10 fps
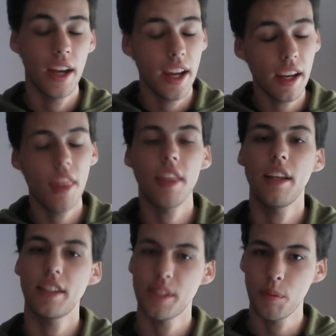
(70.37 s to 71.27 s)
and I think
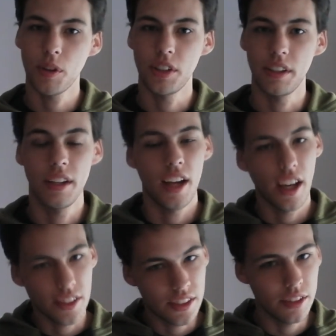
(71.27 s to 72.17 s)
that's about it.
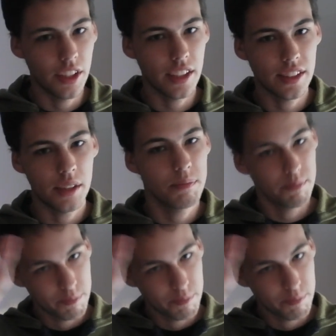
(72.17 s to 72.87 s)
I'll see you next time.